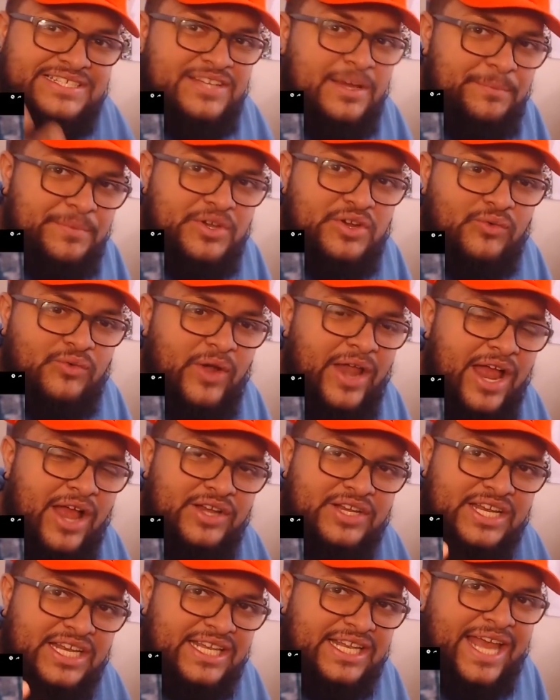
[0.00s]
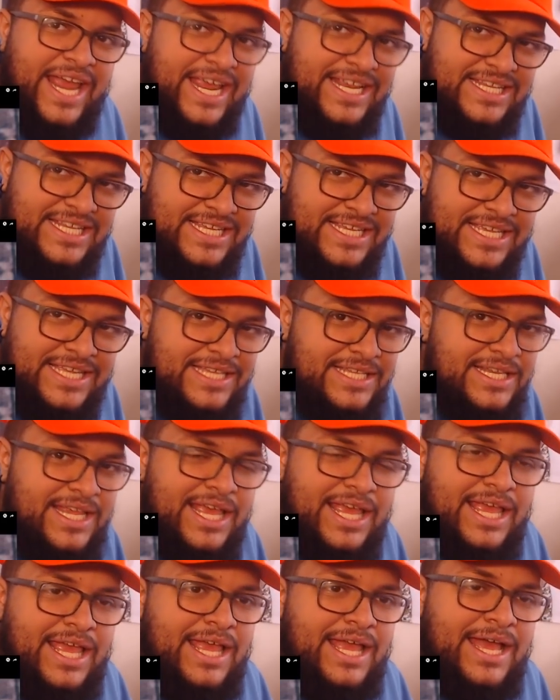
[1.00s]
jumping around and landing it.
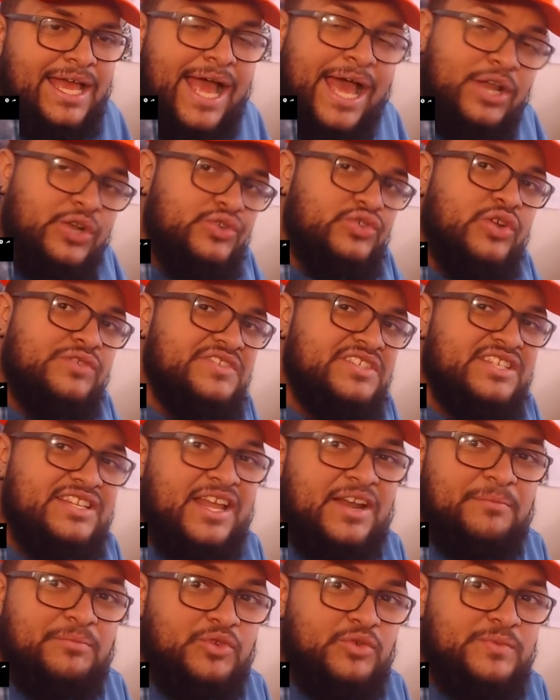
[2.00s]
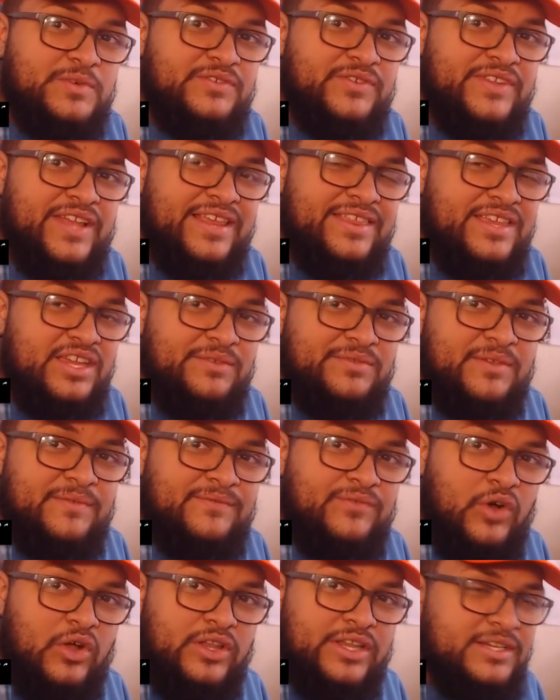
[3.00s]
I don't know if there's a lot of bloopers for that thing of them
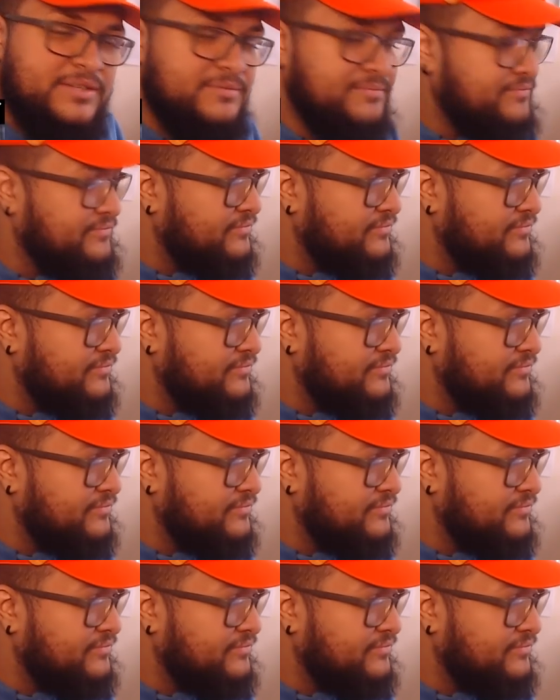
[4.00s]
falling.